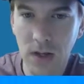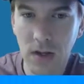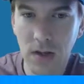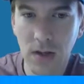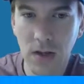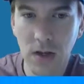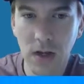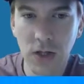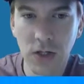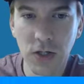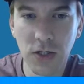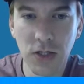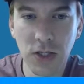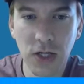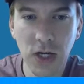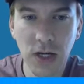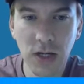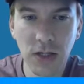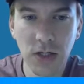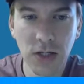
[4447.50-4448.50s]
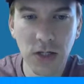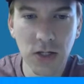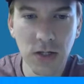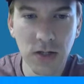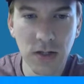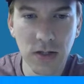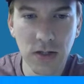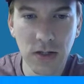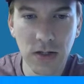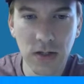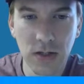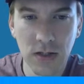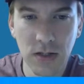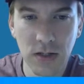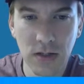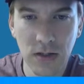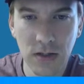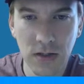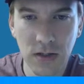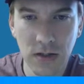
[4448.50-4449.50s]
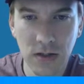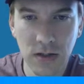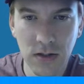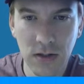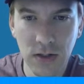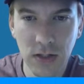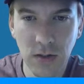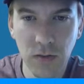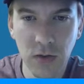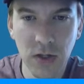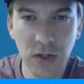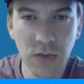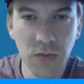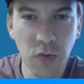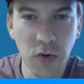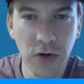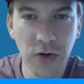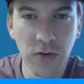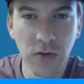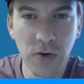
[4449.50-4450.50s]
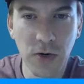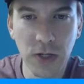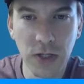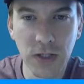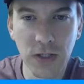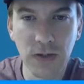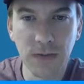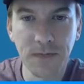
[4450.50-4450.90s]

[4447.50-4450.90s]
I should change some of these priorities.